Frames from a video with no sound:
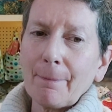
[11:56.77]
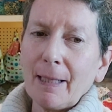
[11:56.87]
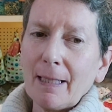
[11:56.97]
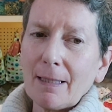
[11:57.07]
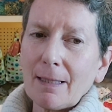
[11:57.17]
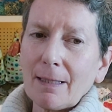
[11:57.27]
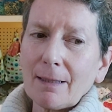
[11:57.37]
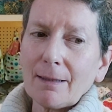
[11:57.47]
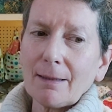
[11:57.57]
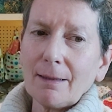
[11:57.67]
But
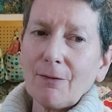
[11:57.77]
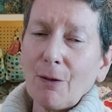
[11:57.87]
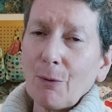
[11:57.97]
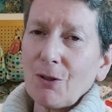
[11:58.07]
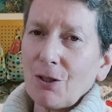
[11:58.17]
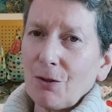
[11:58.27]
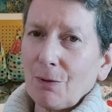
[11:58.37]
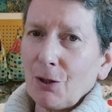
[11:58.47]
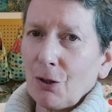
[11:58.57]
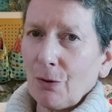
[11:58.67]
if I wanted to
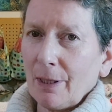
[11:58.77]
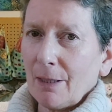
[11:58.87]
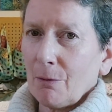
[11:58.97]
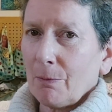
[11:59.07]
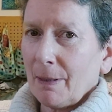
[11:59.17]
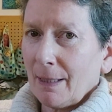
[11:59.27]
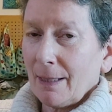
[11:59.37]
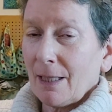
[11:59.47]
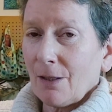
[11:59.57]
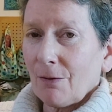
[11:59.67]
rejoin, it would be at
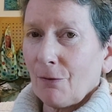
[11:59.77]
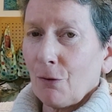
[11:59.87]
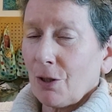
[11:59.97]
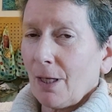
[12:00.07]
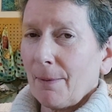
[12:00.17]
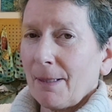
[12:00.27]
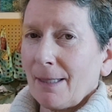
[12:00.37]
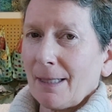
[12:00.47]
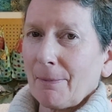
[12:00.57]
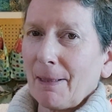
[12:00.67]
least 4 times
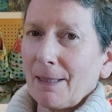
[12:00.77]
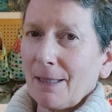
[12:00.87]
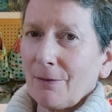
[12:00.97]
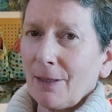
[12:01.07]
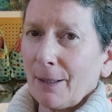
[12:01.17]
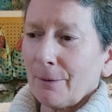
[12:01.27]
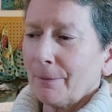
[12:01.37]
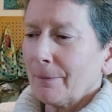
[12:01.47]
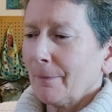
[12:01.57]
as expensive now.